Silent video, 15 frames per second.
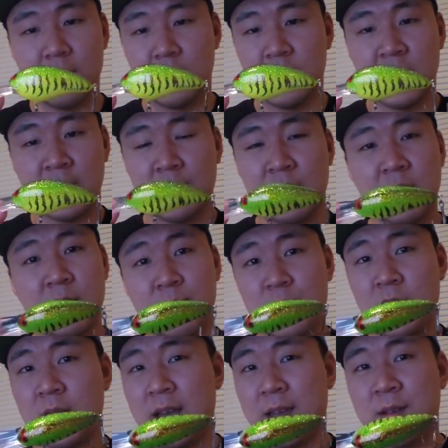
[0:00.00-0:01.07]
yeah,
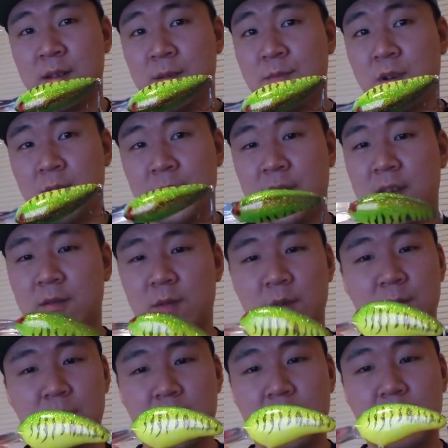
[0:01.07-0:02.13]
I could probably get
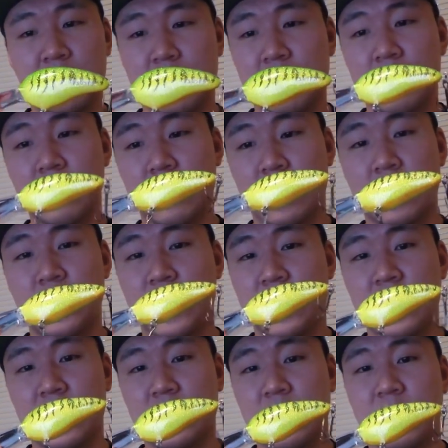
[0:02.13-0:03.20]
away with this in some
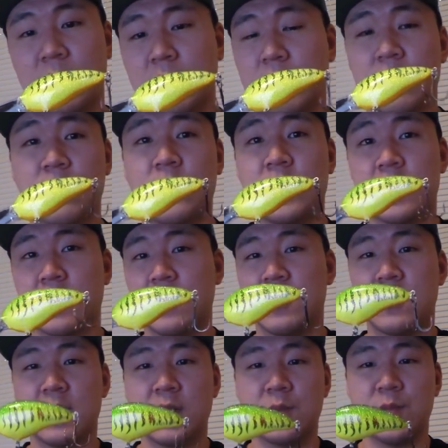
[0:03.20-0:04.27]
areas and certain water
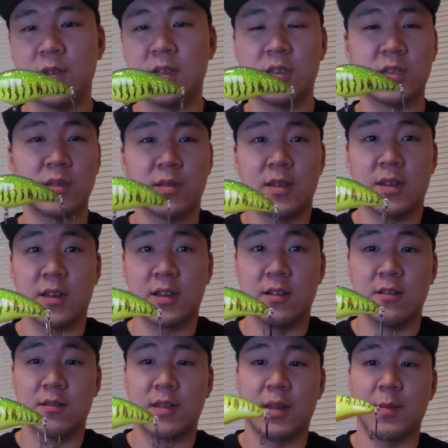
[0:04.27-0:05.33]
clarities, but it's just not a
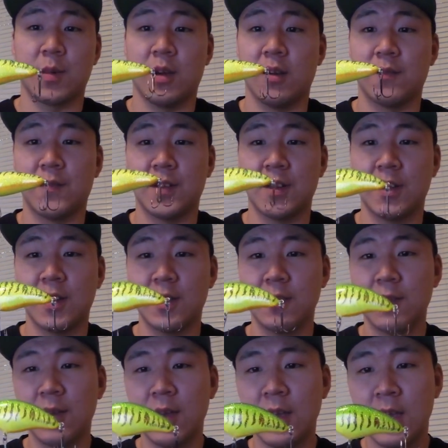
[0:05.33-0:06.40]
color that I'm confident in.
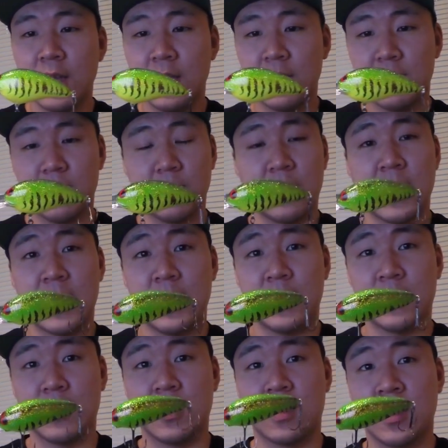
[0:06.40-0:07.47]
This
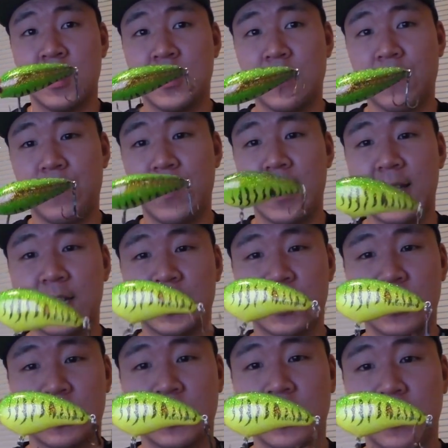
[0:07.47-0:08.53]
has a ton of flash,
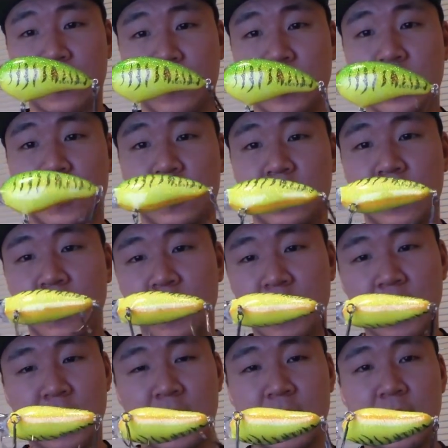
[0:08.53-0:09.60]
a ton of glitter,
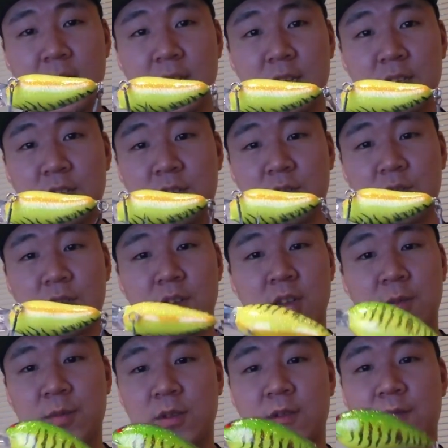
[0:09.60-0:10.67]
and it's your
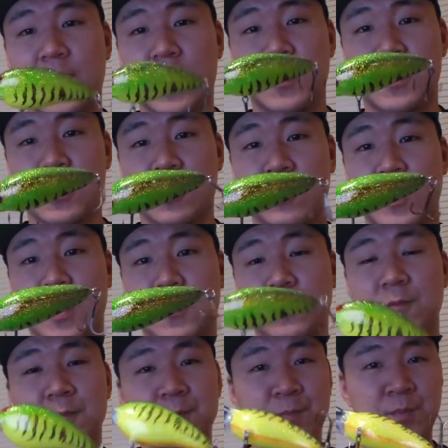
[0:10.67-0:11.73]
typical Fire Tiger
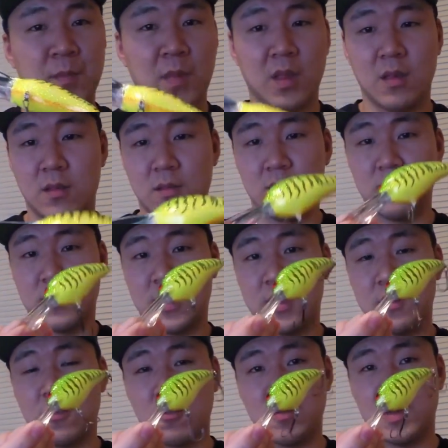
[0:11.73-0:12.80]
pattern. So
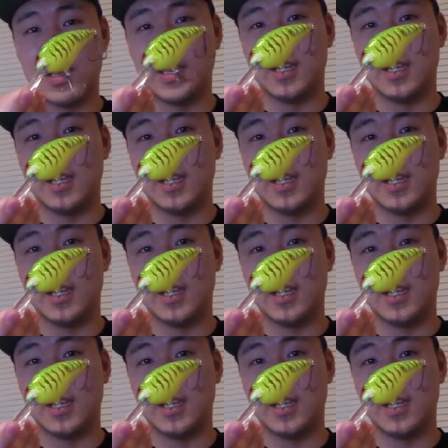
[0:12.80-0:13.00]
again, Norman